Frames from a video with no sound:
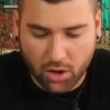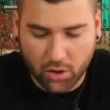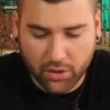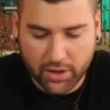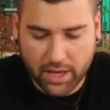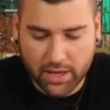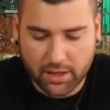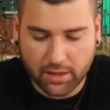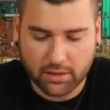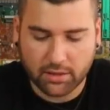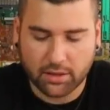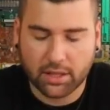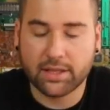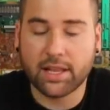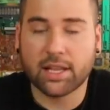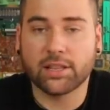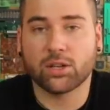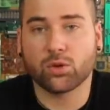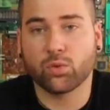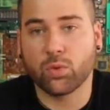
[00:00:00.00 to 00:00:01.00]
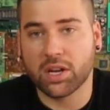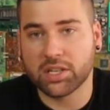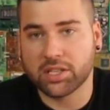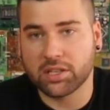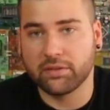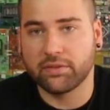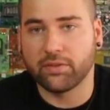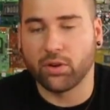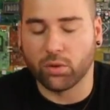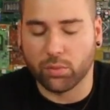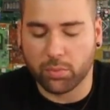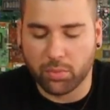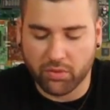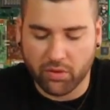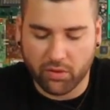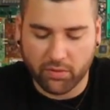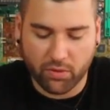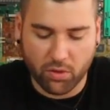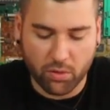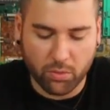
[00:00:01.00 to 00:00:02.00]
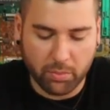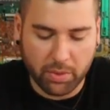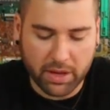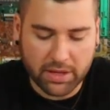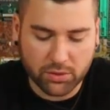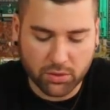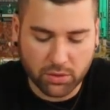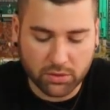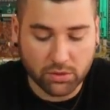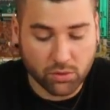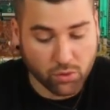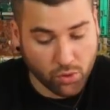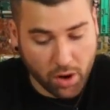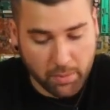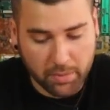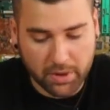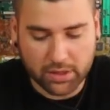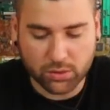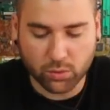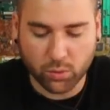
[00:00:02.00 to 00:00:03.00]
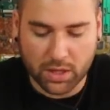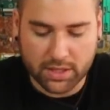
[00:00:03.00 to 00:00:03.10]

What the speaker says: Okay, another question from Patreon, Robert,